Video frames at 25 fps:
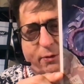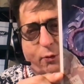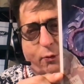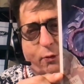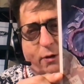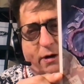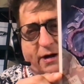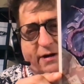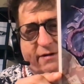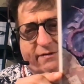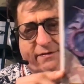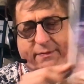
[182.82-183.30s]

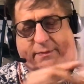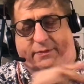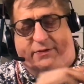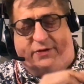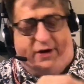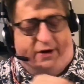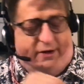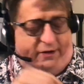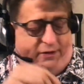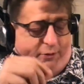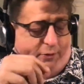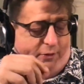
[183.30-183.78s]
one from
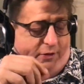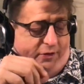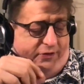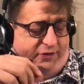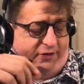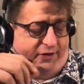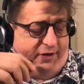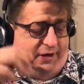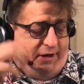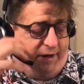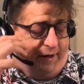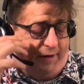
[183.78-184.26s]
Dark Horse.
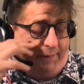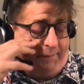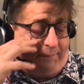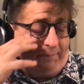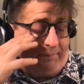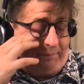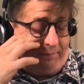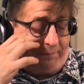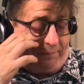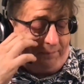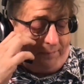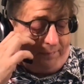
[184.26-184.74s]

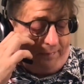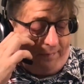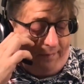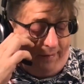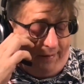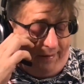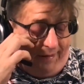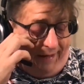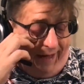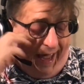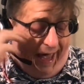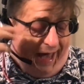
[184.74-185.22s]

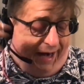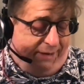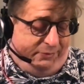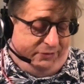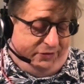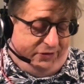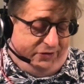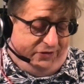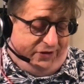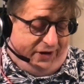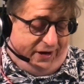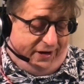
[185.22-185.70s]
Adam
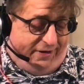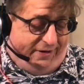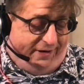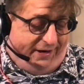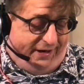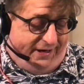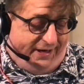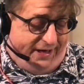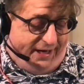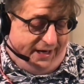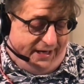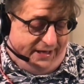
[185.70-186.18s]

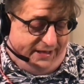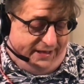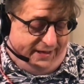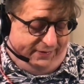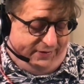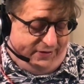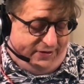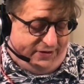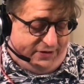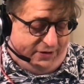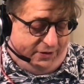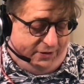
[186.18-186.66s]
Cesari,
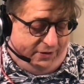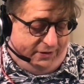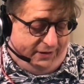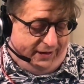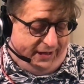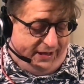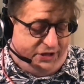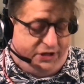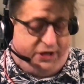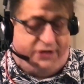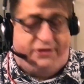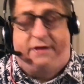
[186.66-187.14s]
David Stoll,
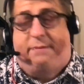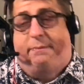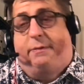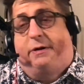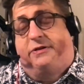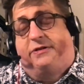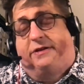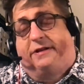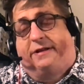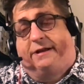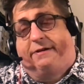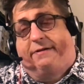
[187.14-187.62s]
and Justin
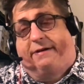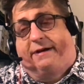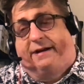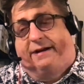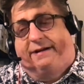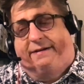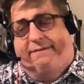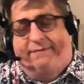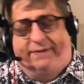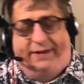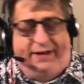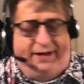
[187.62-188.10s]
Birch on lettering.
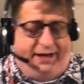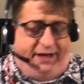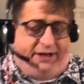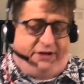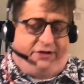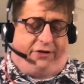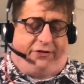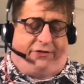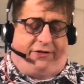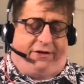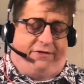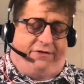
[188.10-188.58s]
And I like
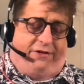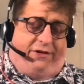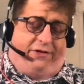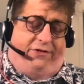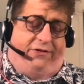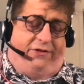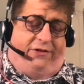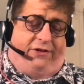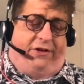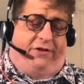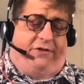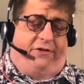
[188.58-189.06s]
Justin.
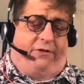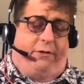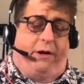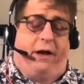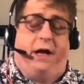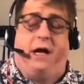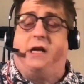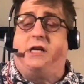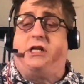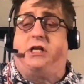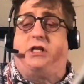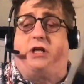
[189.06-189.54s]
Justin's a good dude.
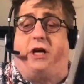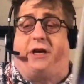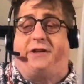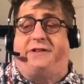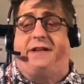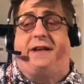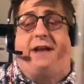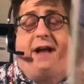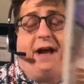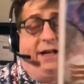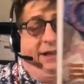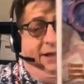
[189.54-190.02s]

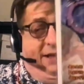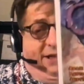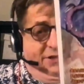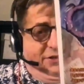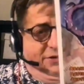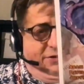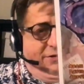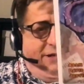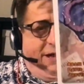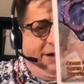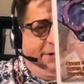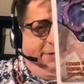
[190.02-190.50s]
Justin, I liked
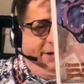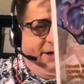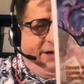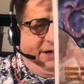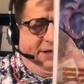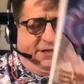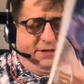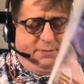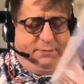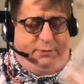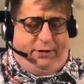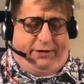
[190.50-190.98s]
your lettering on
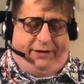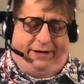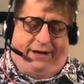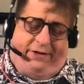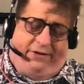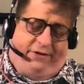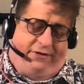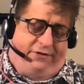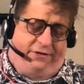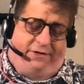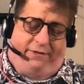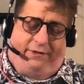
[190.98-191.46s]
this book. Not
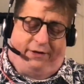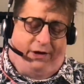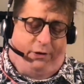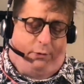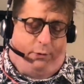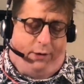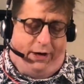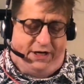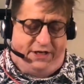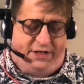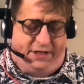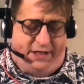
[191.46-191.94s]
that you're ever going to
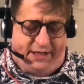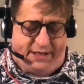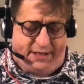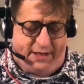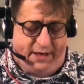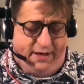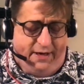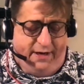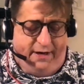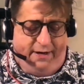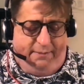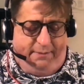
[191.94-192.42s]
watch this,
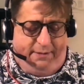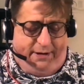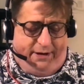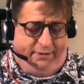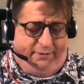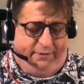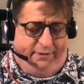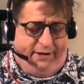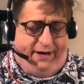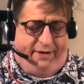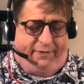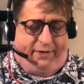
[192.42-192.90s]
but
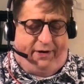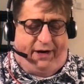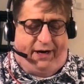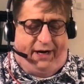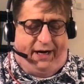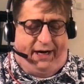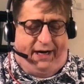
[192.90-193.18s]
whatever.